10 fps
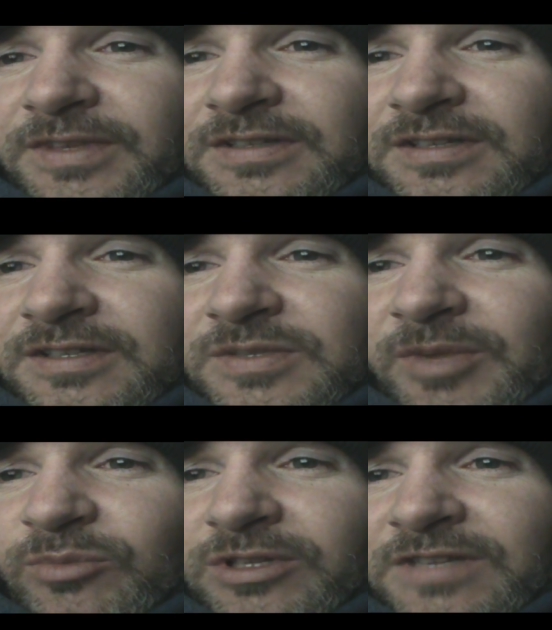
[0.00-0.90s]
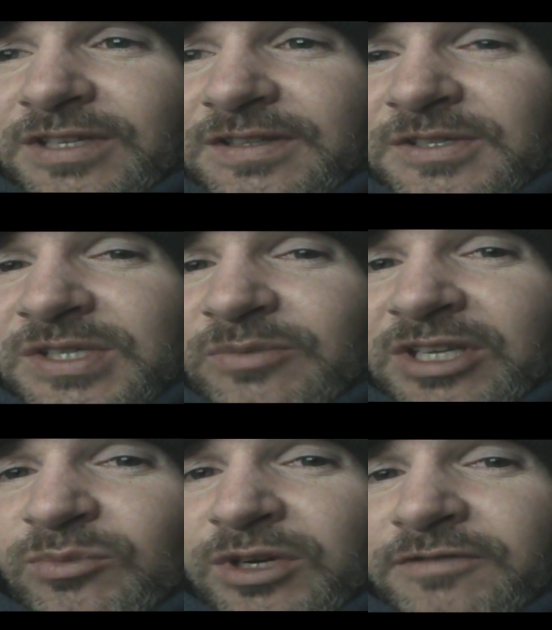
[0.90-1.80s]
It's my belief that there's
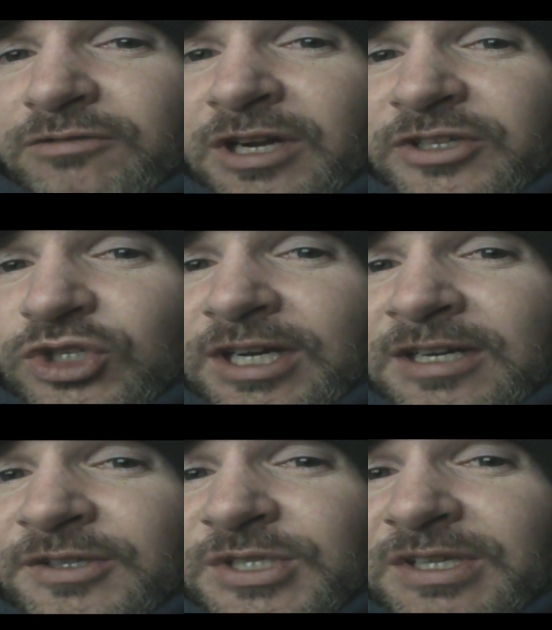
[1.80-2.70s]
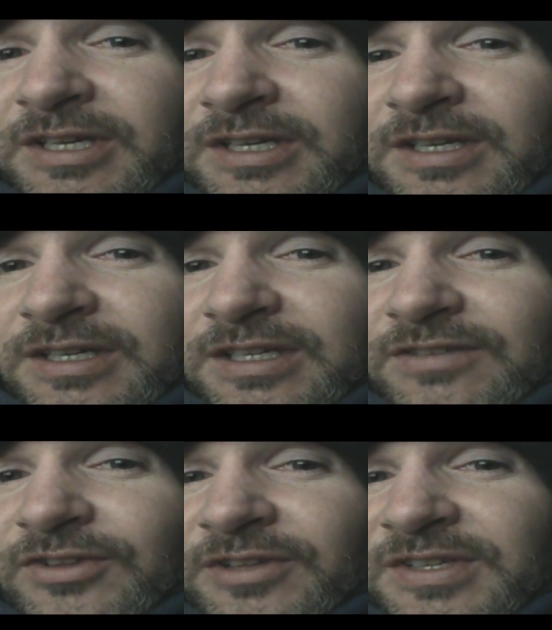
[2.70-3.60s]
somebody above the Rothschilds,
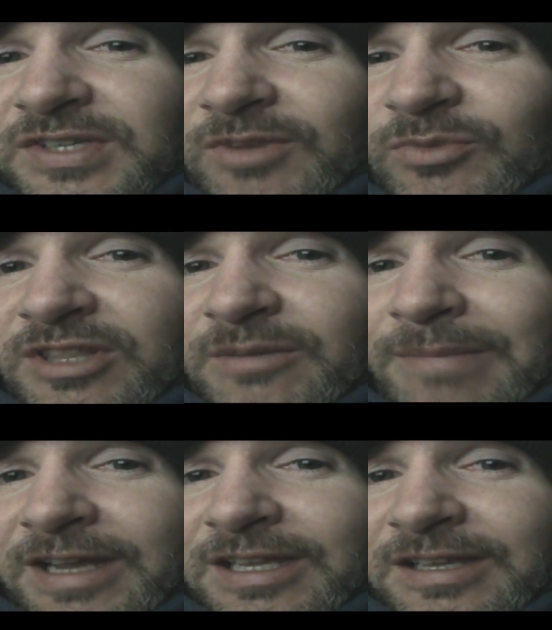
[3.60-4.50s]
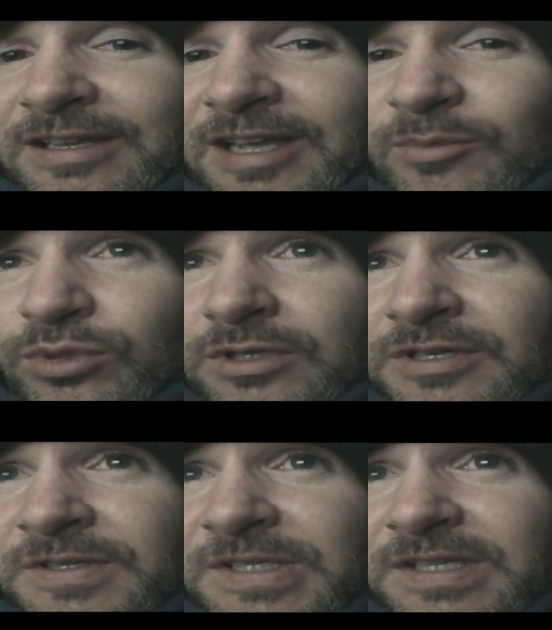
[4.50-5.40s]
even though they seem to be the banking
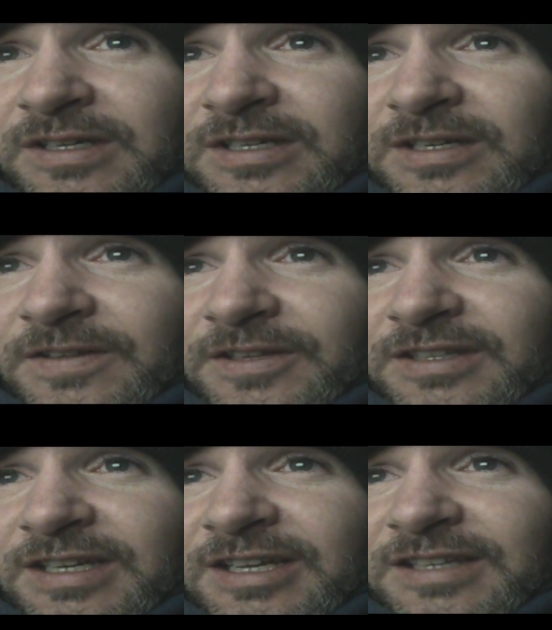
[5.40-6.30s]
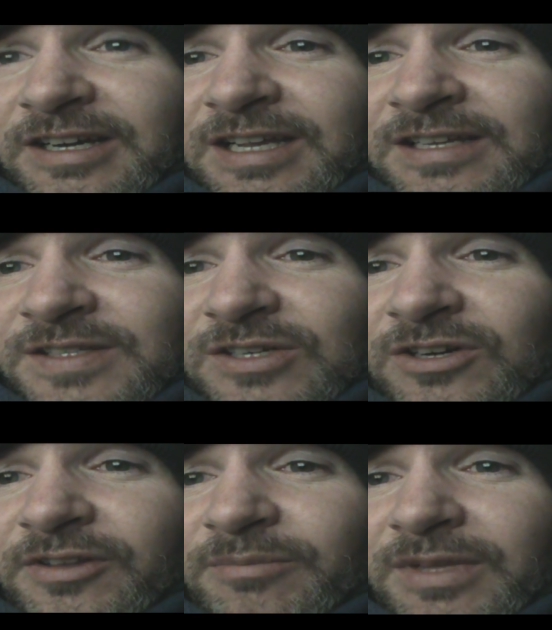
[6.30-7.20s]
emperors, and they got their hands in
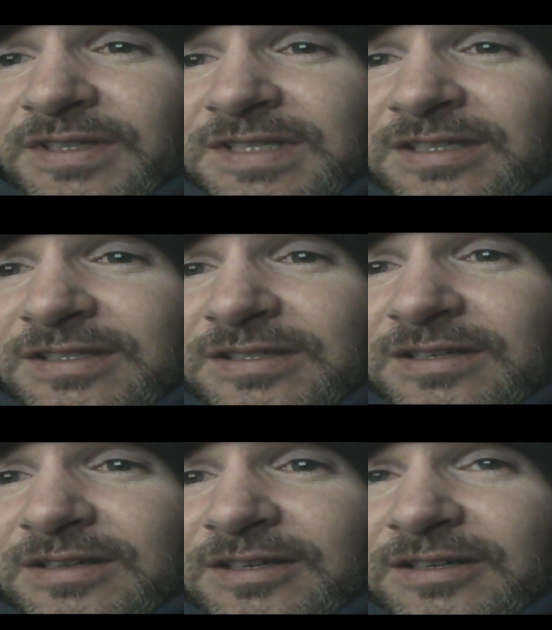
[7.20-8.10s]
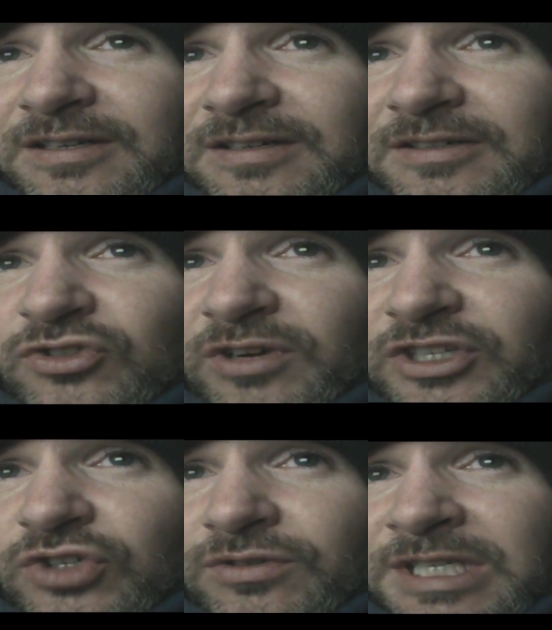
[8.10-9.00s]
all the militant
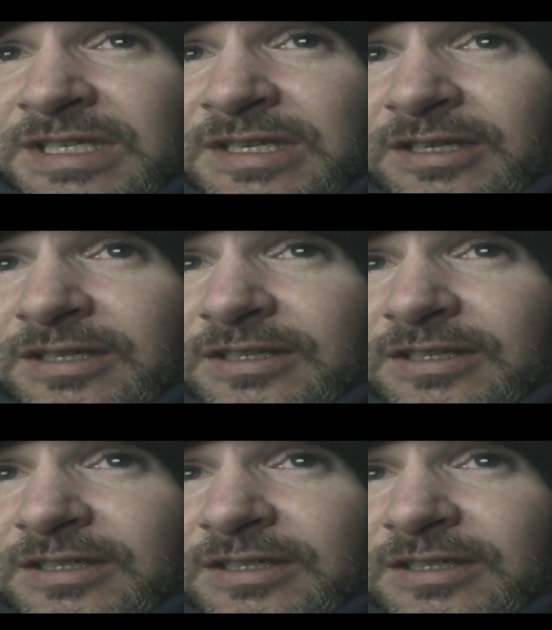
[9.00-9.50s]
treachery,